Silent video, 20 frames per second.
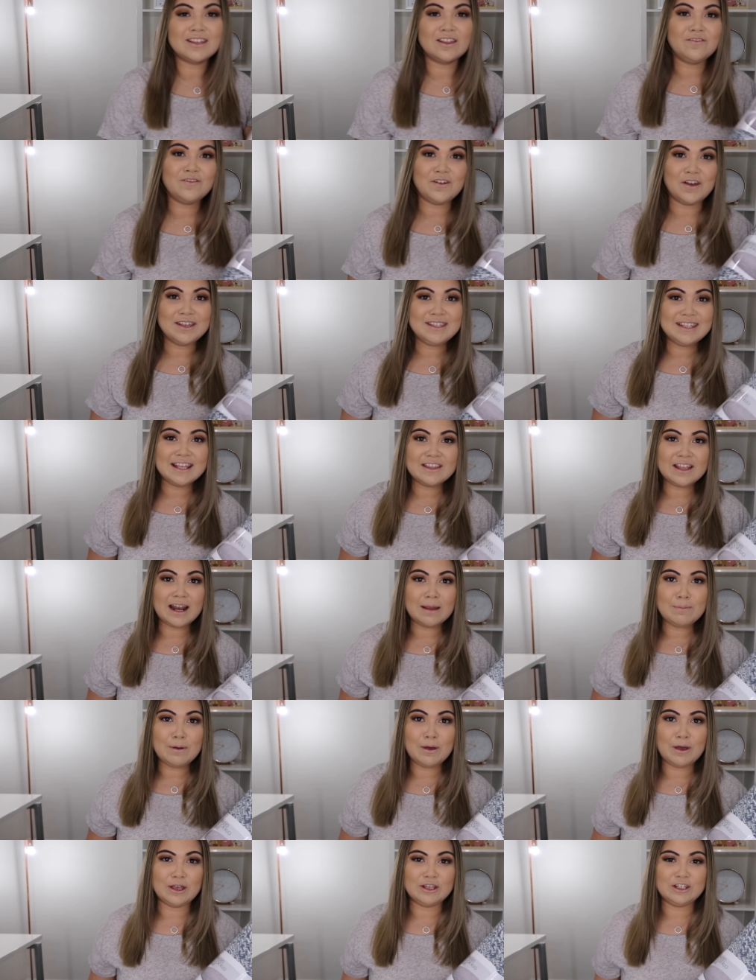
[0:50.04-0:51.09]
So the first thing that
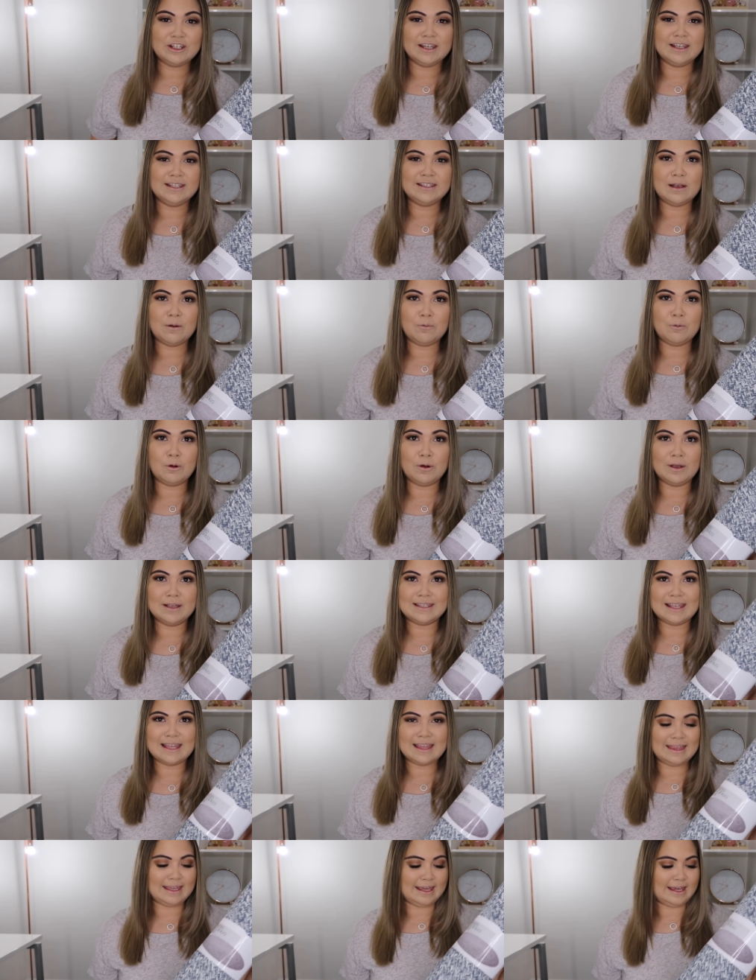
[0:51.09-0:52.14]
I purchased was
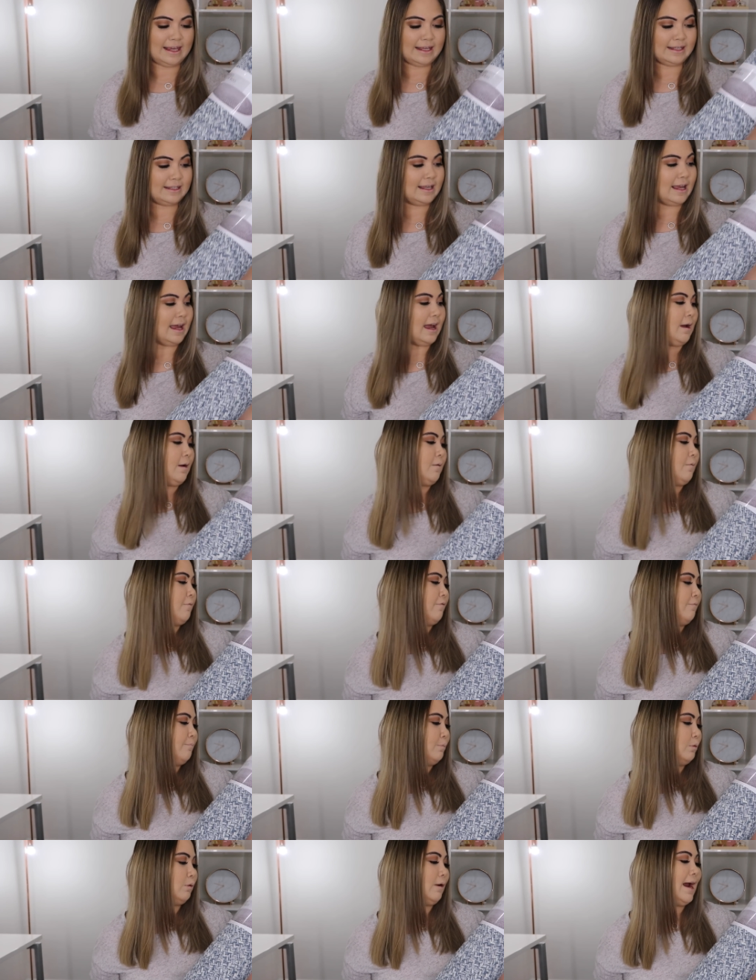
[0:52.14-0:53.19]
this
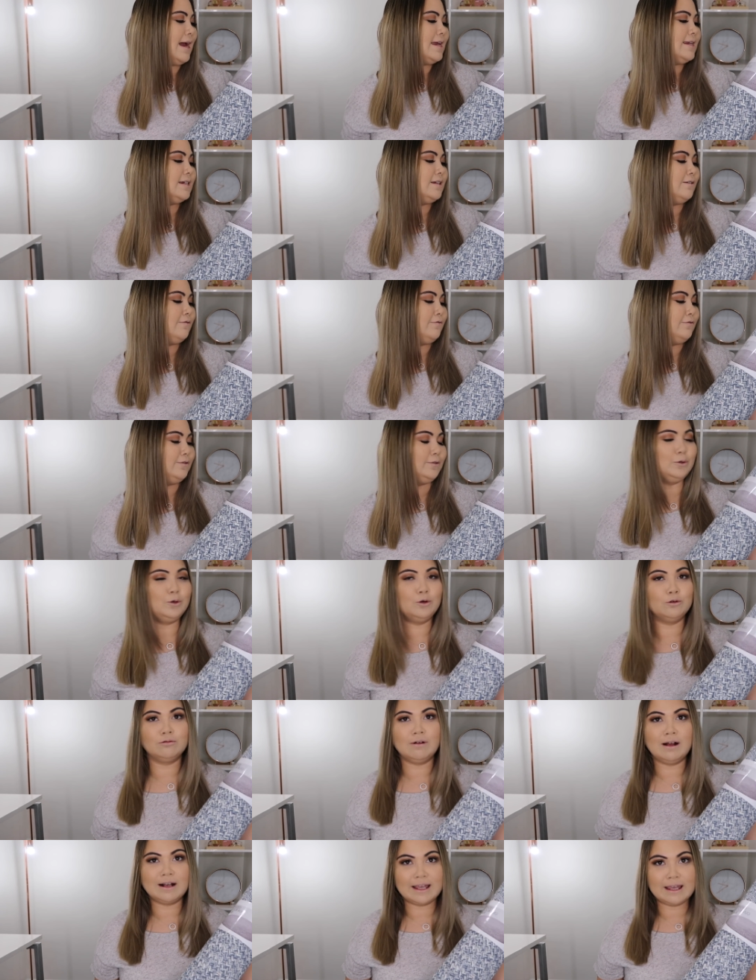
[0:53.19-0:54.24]
braided
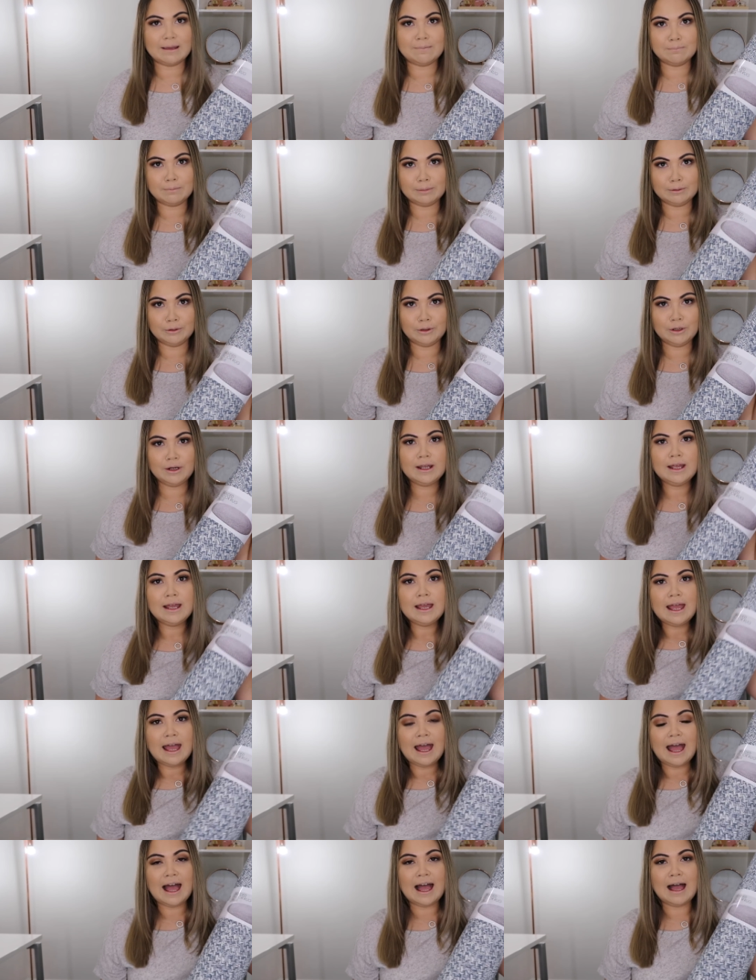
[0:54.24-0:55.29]
floor rug in blue.
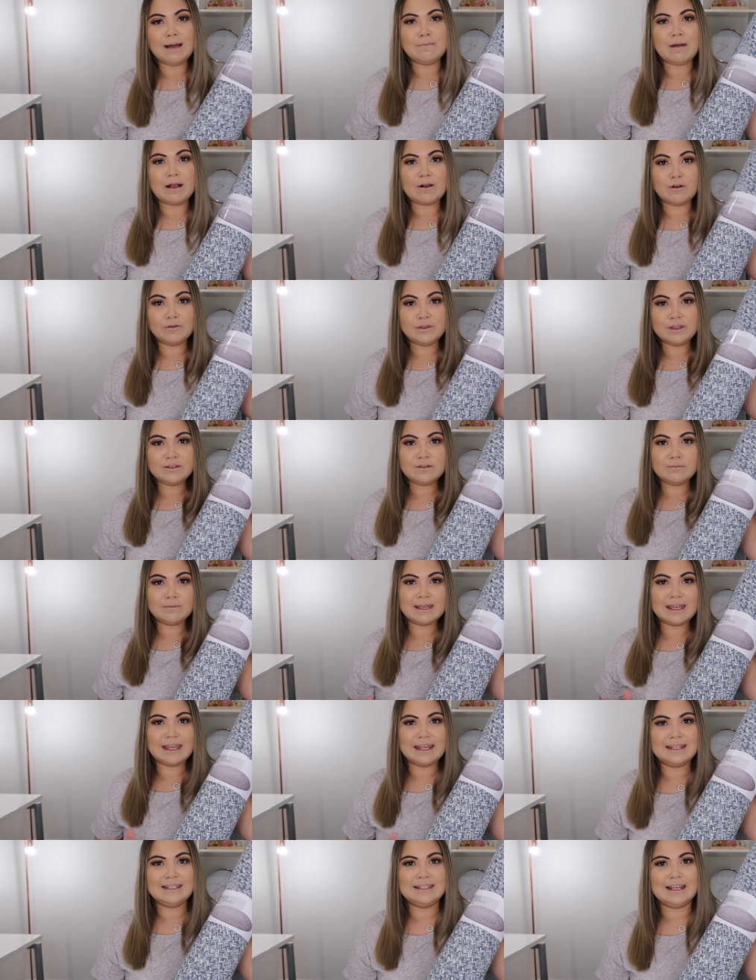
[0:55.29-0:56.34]
Um, I got this from the
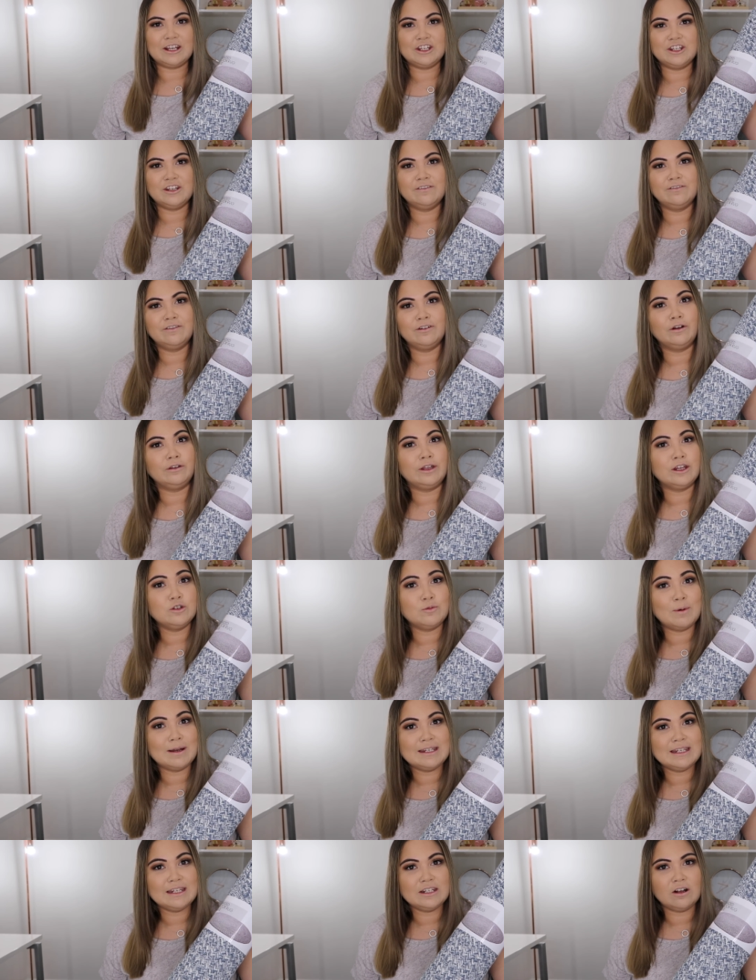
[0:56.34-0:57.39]
kids section for only
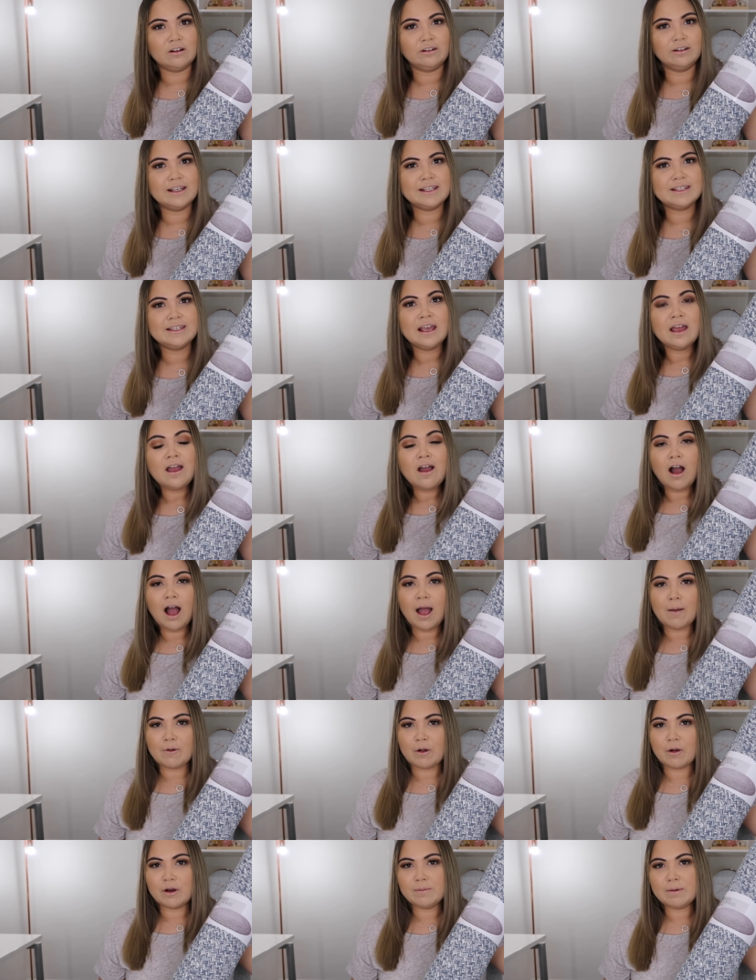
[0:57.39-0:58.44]
$20.
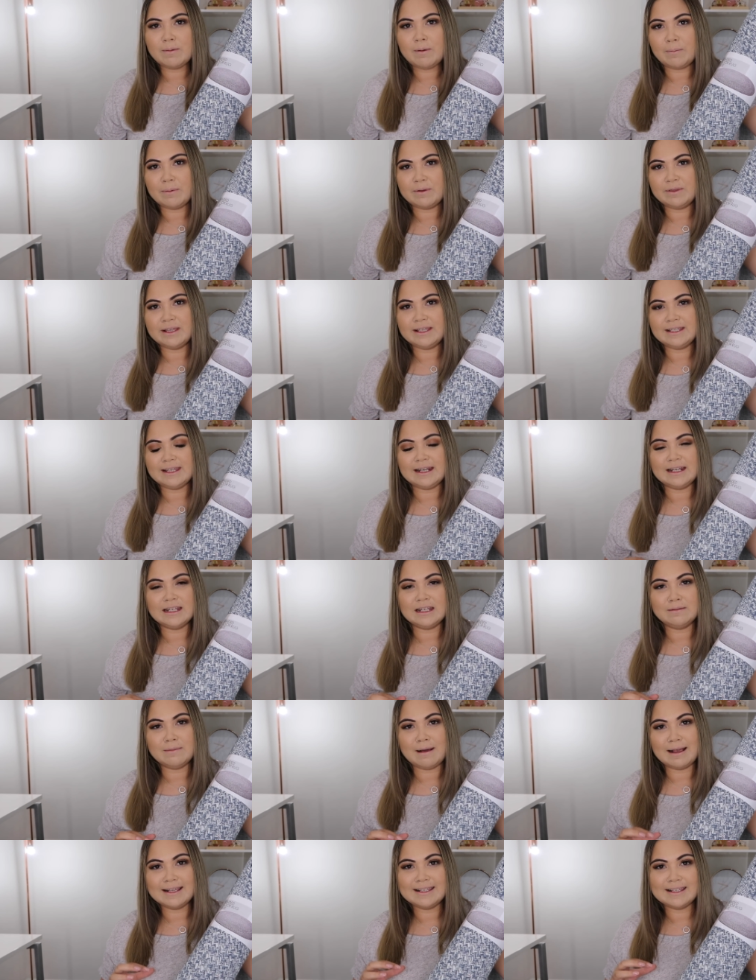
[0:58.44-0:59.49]
I'm going to be popping this
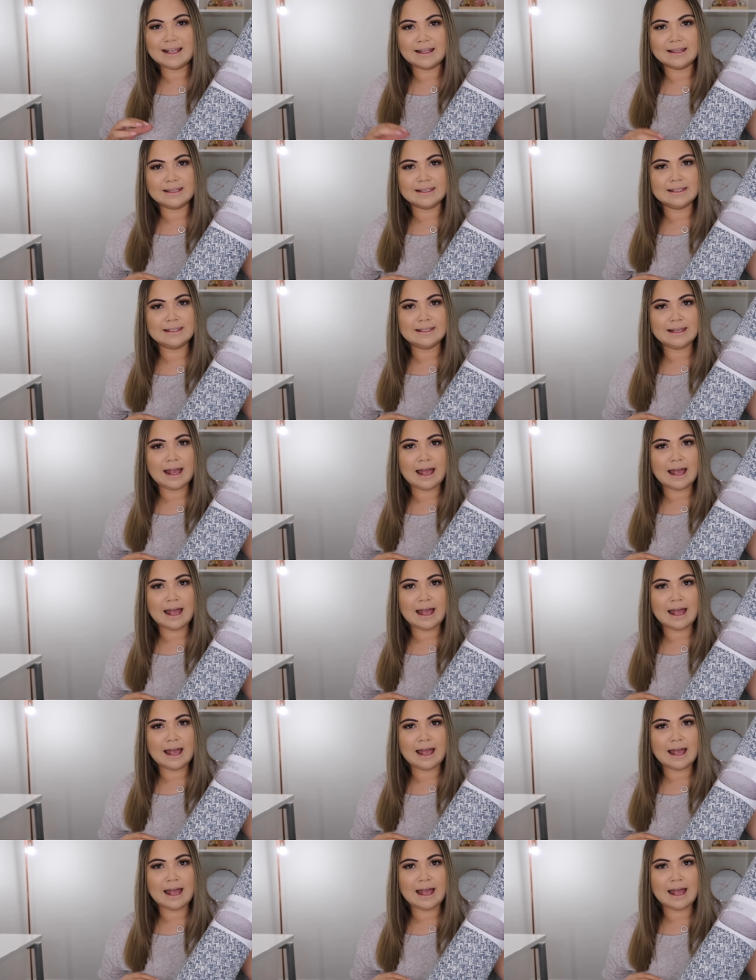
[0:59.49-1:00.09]
in my son's